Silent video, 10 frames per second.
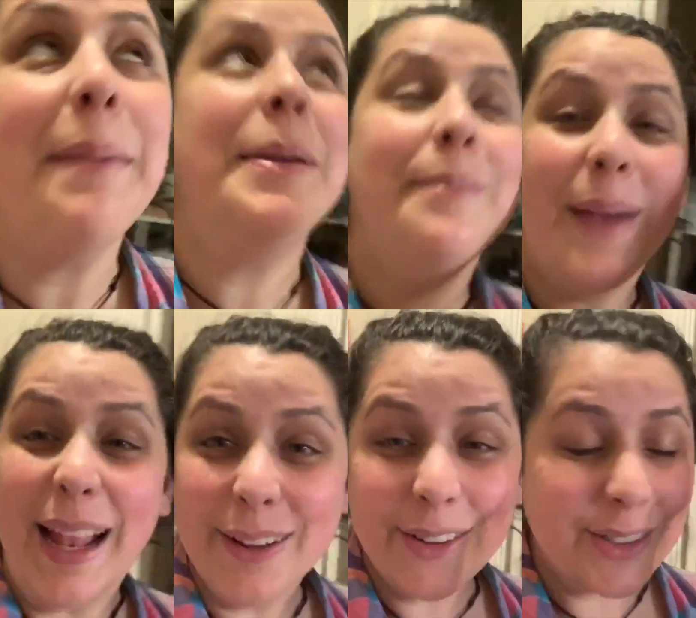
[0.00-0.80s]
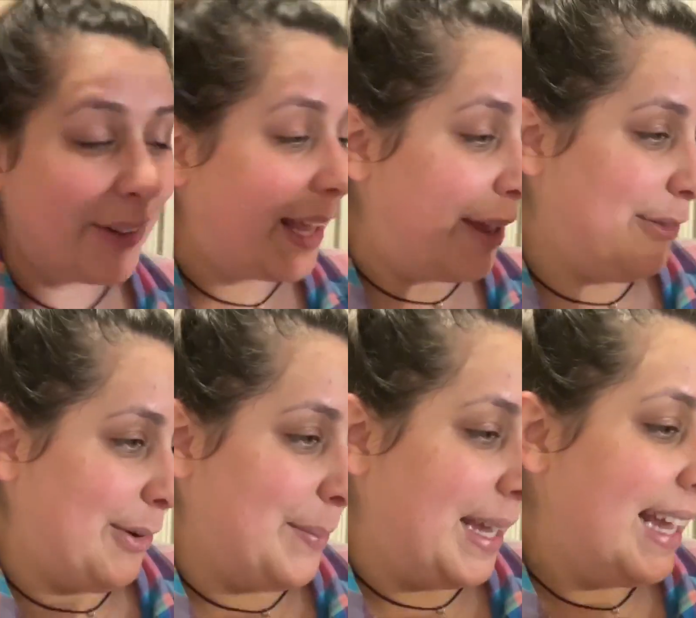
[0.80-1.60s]
think Ben looked online
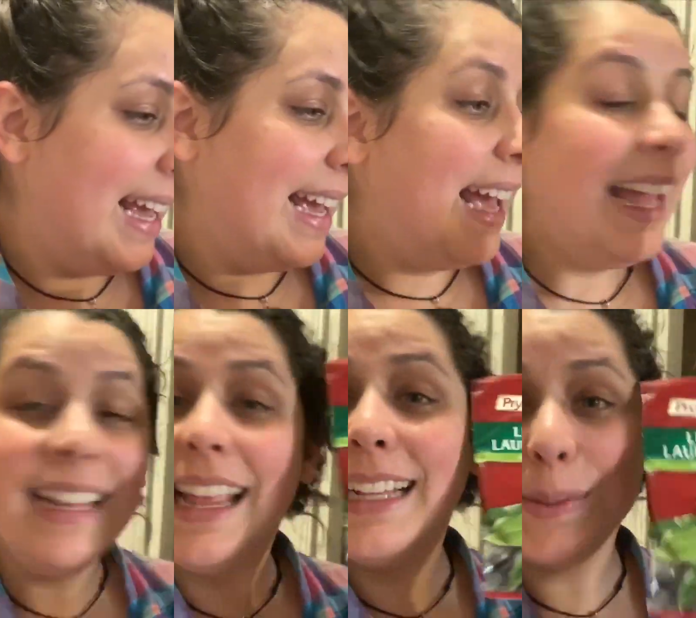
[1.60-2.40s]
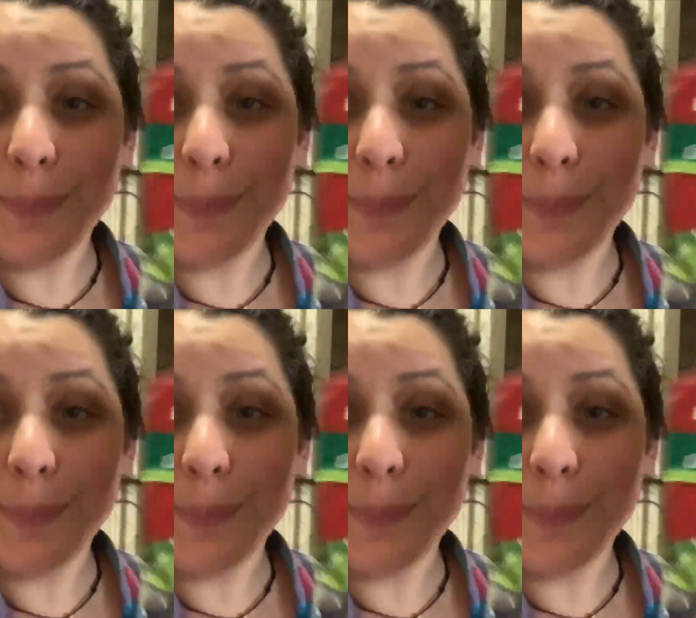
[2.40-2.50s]
for me and that's